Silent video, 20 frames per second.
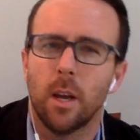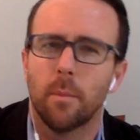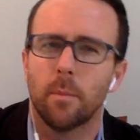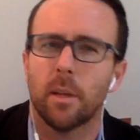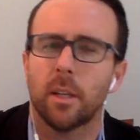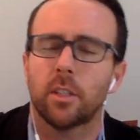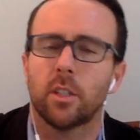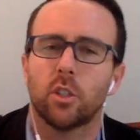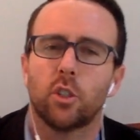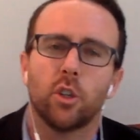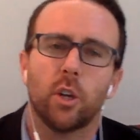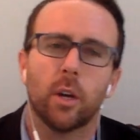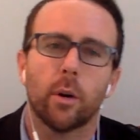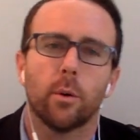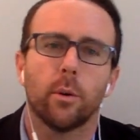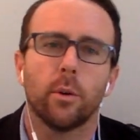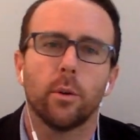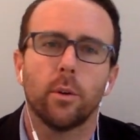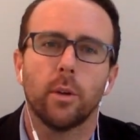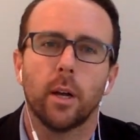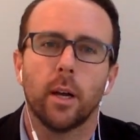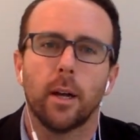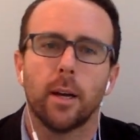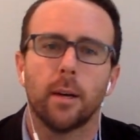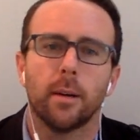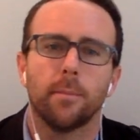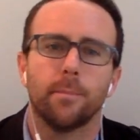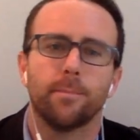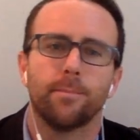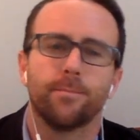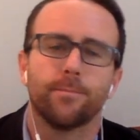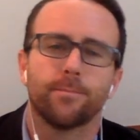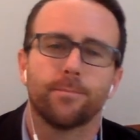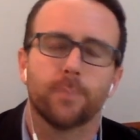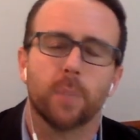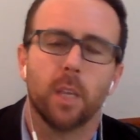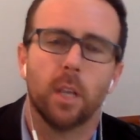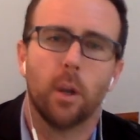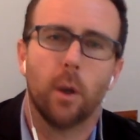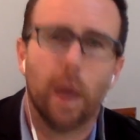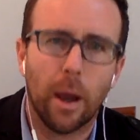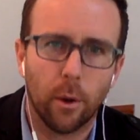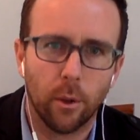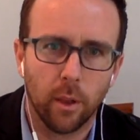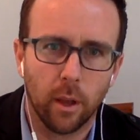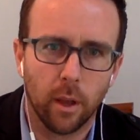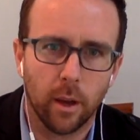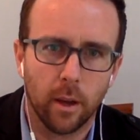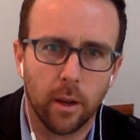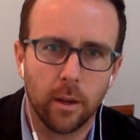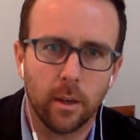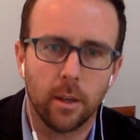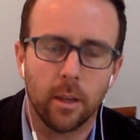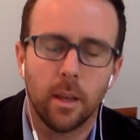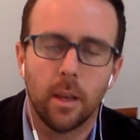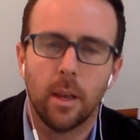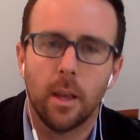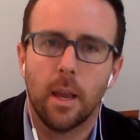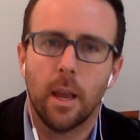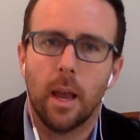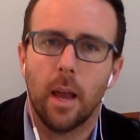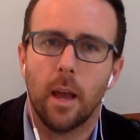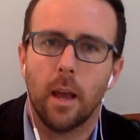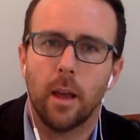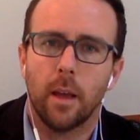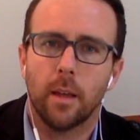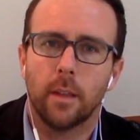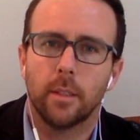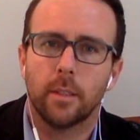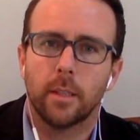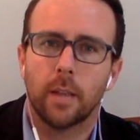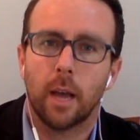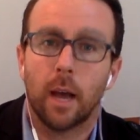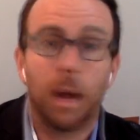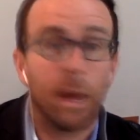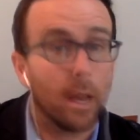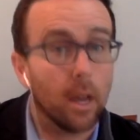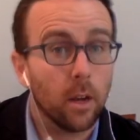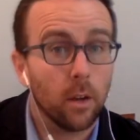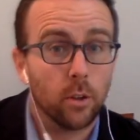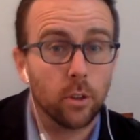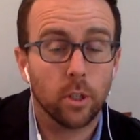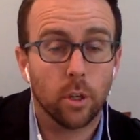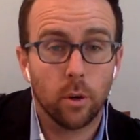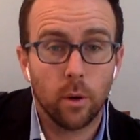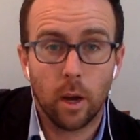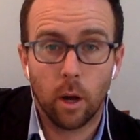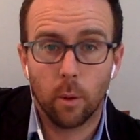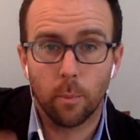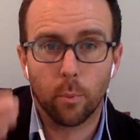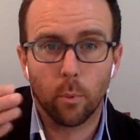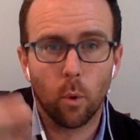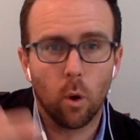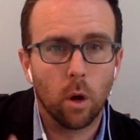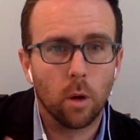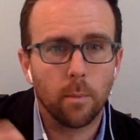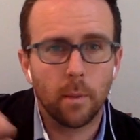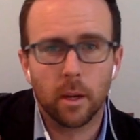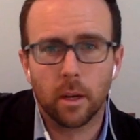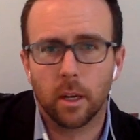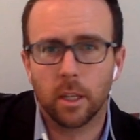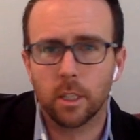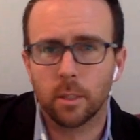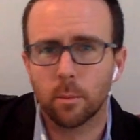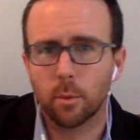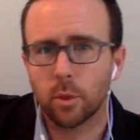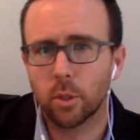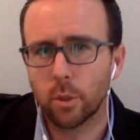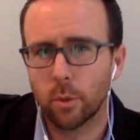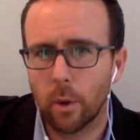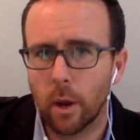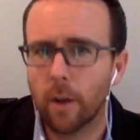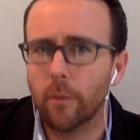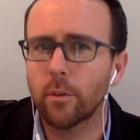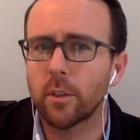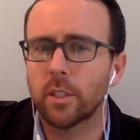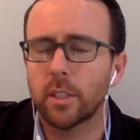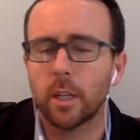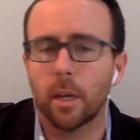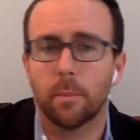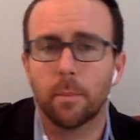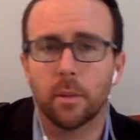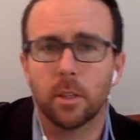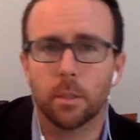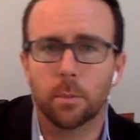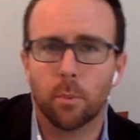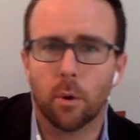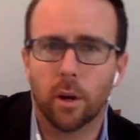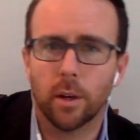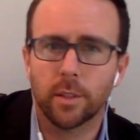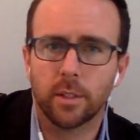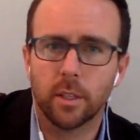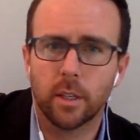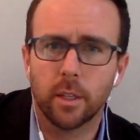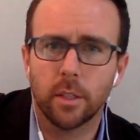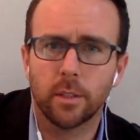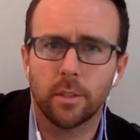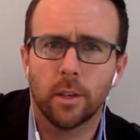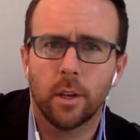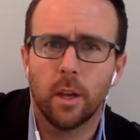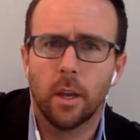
That's a general outline, and I also help walk my customers through every step of this process